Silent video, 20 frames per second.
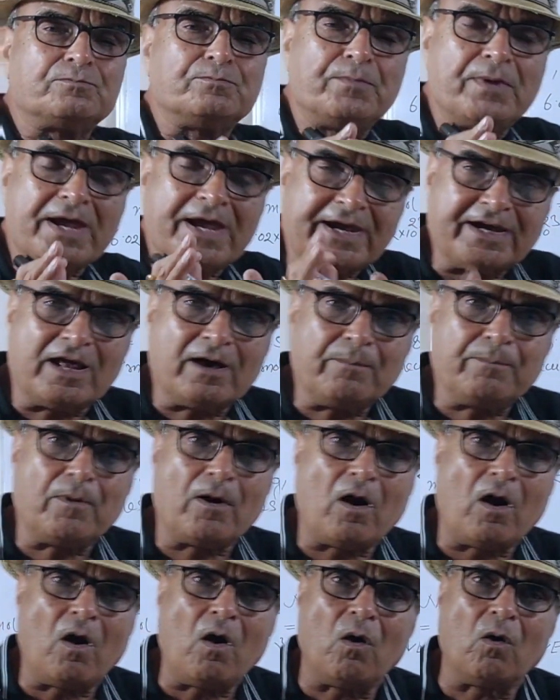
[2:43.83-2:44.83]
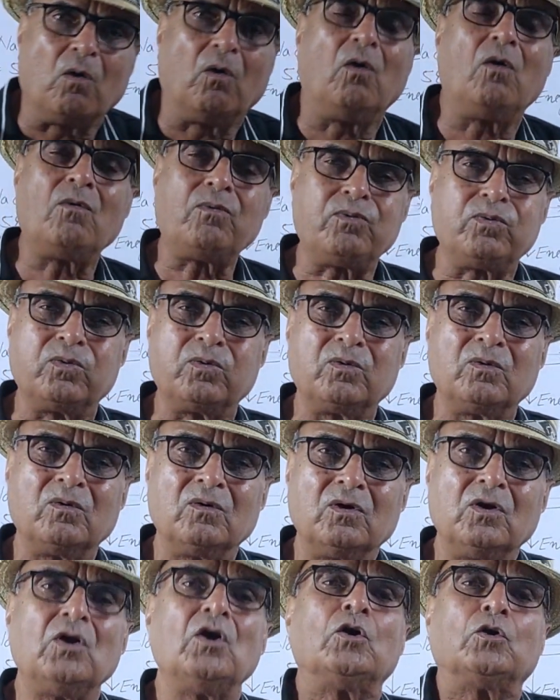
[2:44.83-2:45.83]
made up of
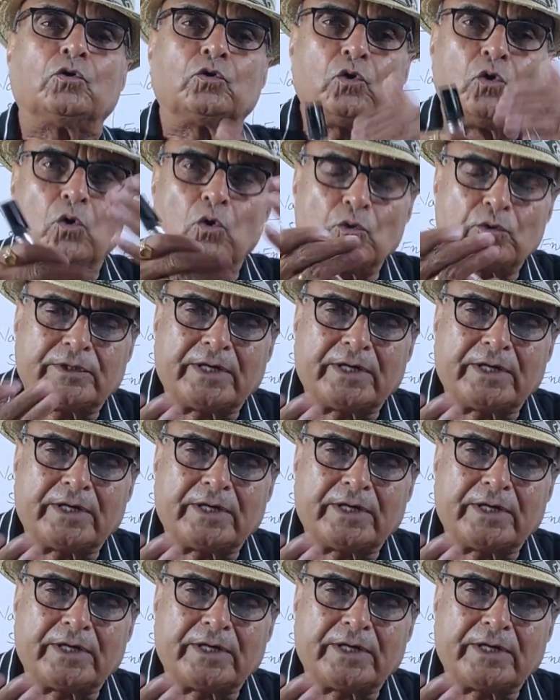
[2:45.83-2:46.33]
two